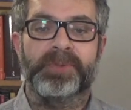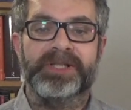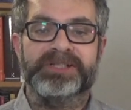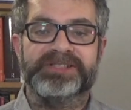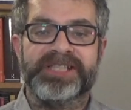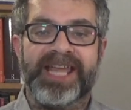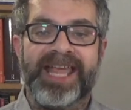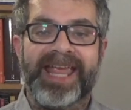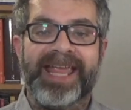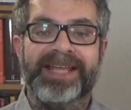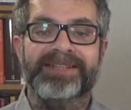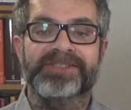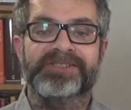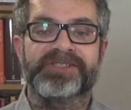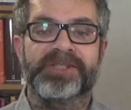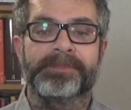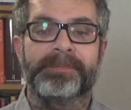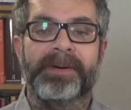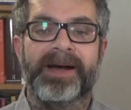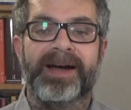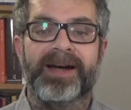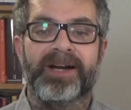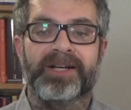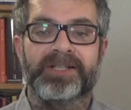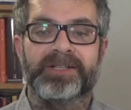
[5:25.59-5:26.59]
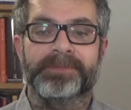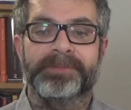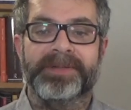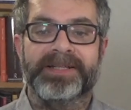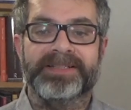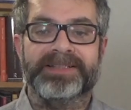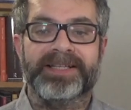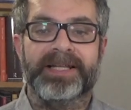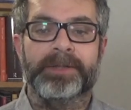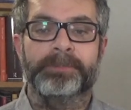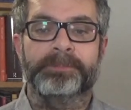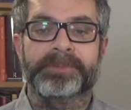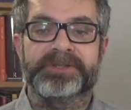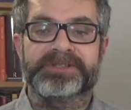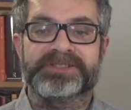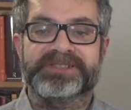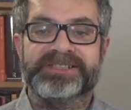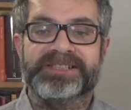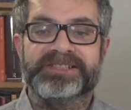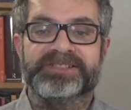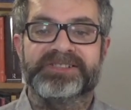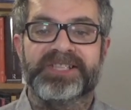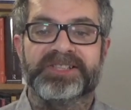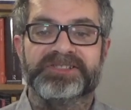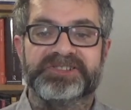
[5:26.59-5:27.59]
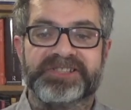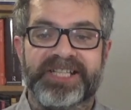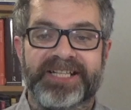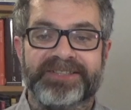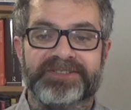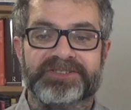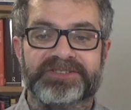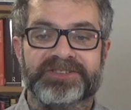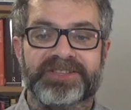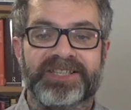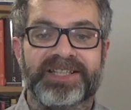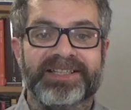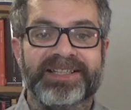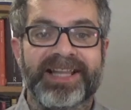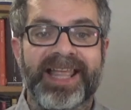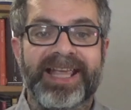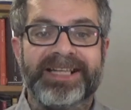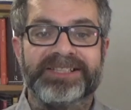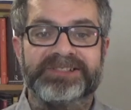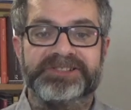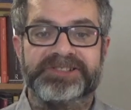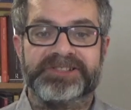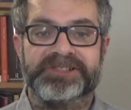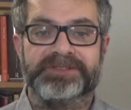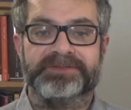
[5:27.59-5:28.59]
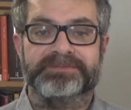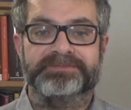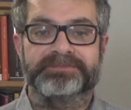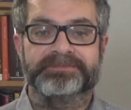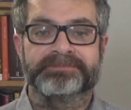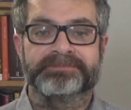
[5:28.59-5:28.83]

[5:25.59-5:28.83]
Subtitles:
which ends the Parliament and precedes a general election.